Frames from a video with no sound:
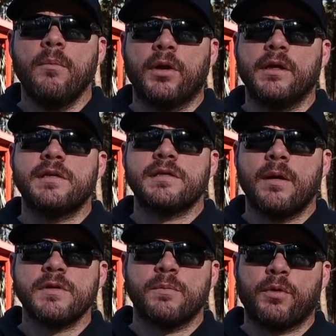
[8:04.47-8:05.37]
but at least
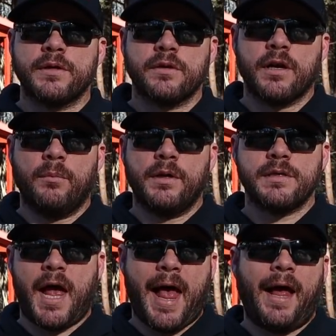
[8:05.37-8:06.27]
some suppressor
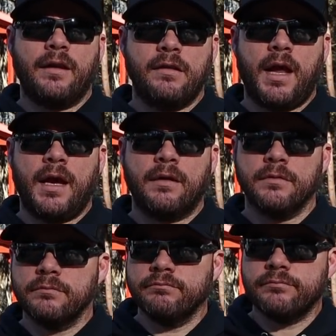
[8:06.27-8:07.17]
companies add a
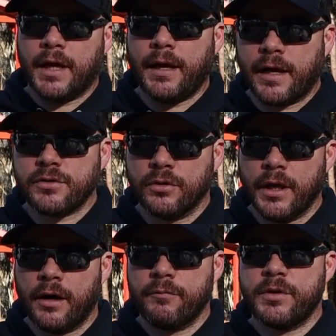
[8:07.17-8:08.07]
that extra
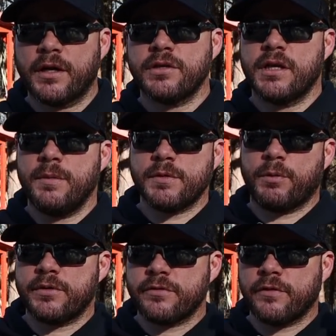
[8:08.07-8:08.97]
layer of protection to keep
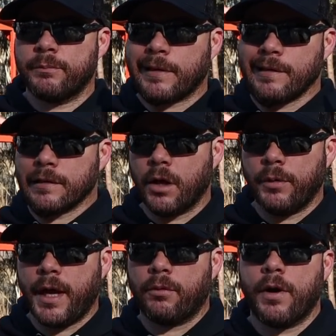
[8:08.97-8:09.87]
suppressors from
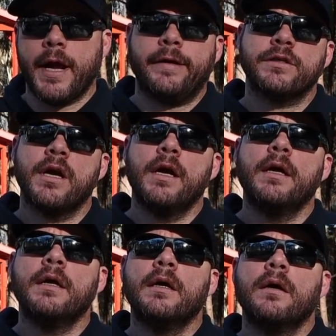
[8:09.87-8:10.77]
going down range.
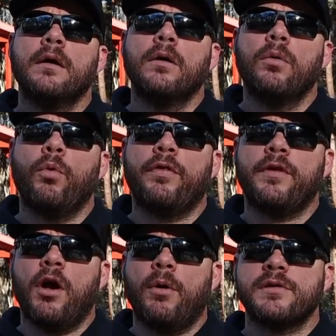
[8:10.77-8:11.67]
With
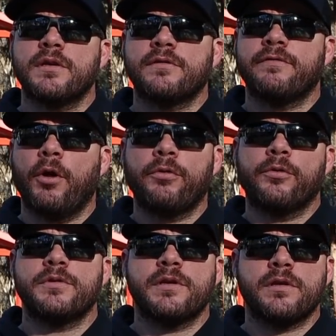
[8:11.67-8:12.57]
the OSS
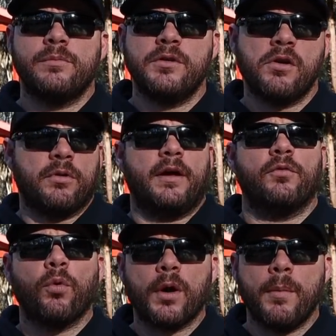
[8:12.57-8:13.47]
flow-through system, you don't really have
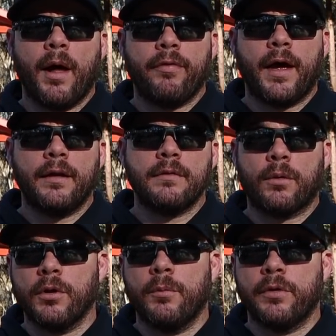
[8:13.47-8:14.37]
to worry about that, and I
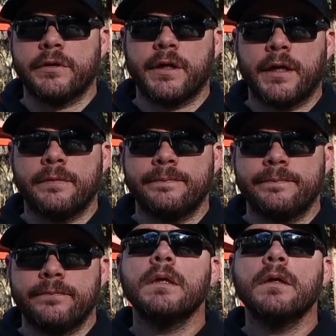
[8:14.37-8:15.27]
really appreciate it.
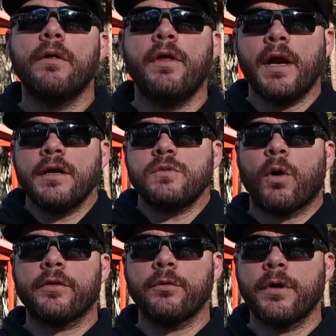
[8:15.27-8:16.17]
Then I just
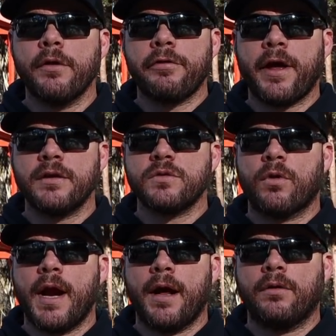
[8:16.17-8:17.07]
worked through another thousand
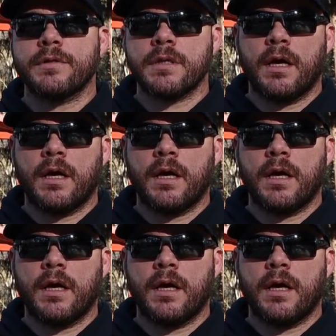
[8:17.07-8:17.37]
rounds.